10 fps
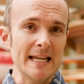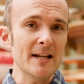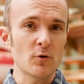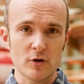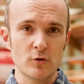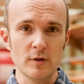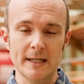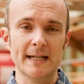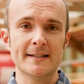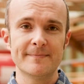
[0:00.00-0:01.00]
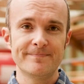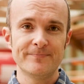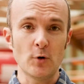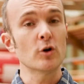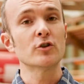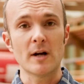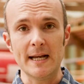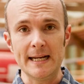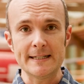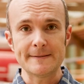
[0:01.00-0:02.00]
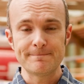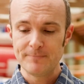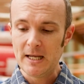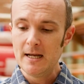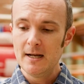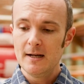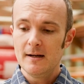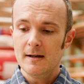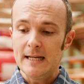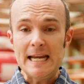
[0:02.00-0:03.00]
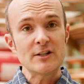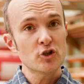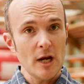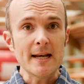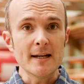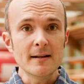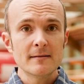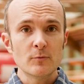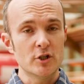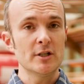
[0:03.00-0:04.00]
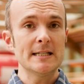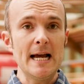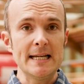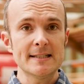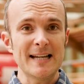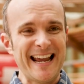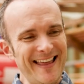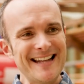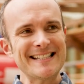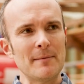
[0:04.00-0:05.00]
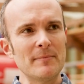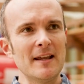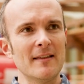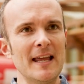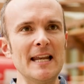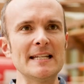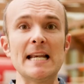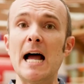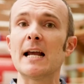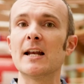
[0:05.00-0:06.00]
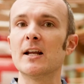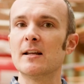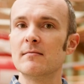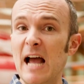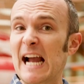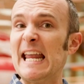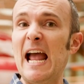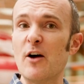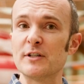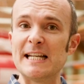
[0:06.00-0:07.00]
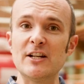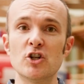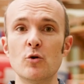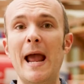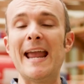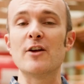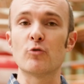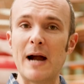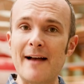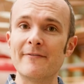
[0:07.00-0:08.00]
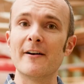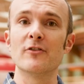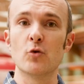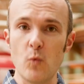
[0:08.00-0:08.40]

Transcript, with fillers: heating or cooling it or drying it. It's shaded, which is nice, and that's something that is not going to account into a graph of the